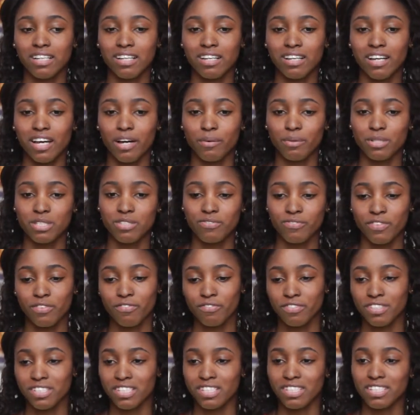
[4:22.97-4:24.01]
I was
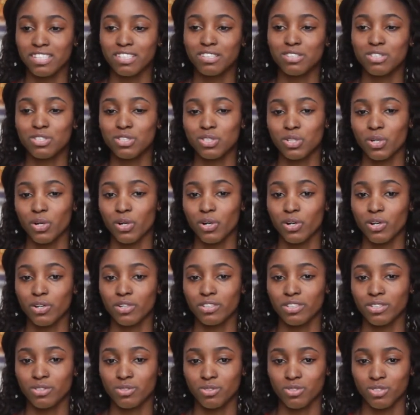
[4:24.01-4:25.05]
15, so
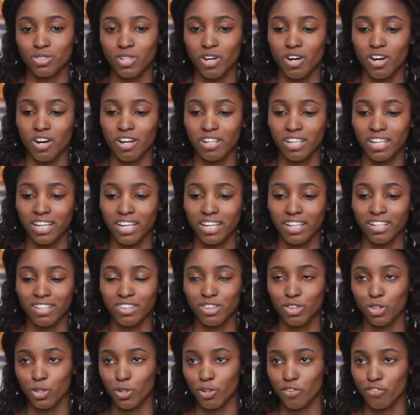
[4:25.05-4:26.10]
this was all like
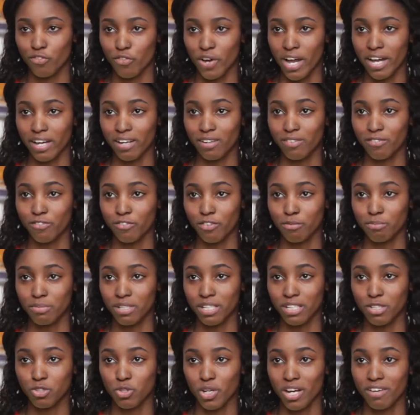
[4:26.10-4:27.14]
nerve-wracking for
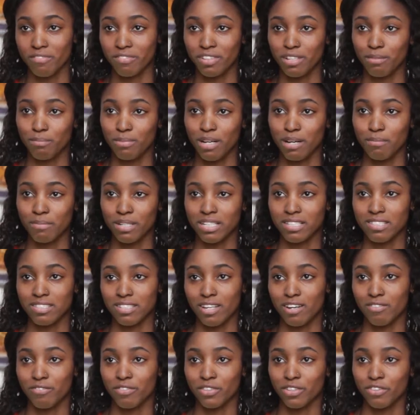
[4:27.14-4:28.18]
me, traveling by
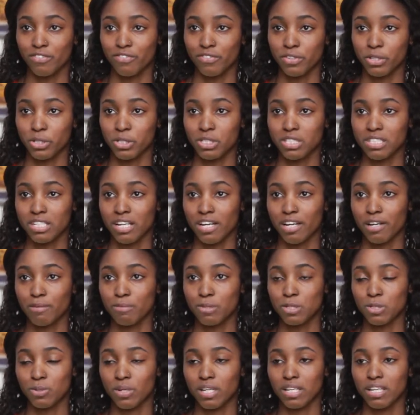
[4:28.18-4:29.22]
myself for the first time.
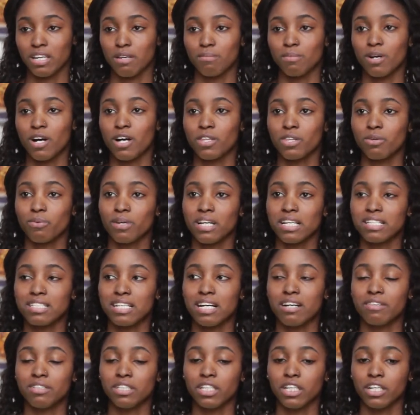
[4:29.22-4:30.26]
So I came all the way
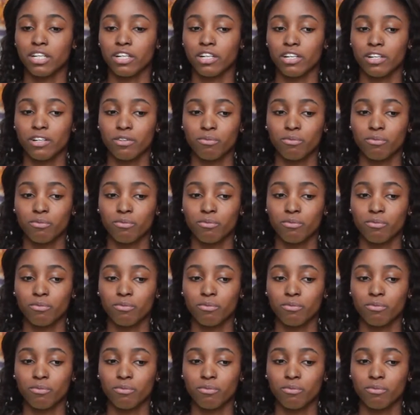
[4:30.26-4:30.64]
down here.